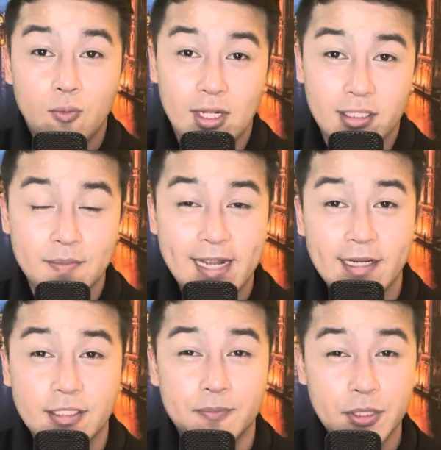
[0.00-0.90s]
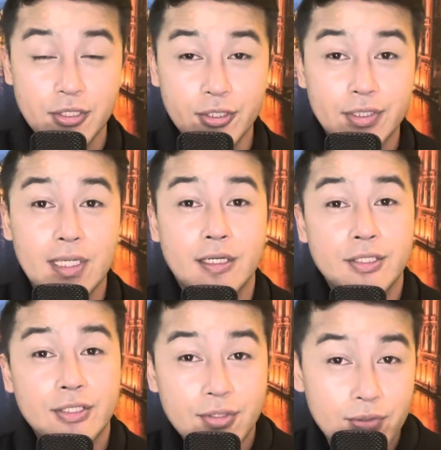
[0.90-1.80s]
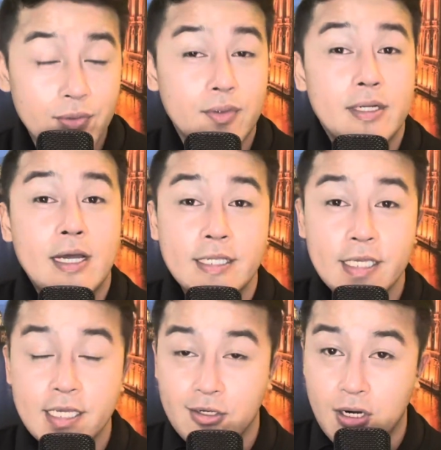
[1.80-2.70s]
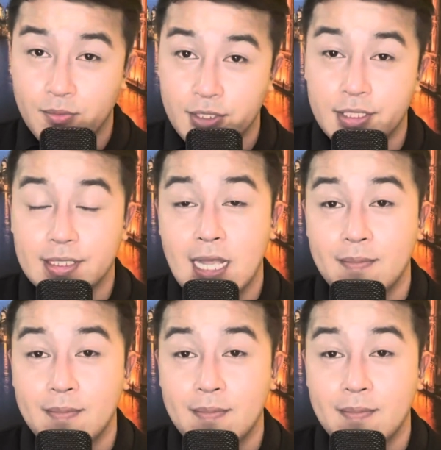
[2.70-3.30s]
Welcome back, entrepreneurs. Are you an e-commerce,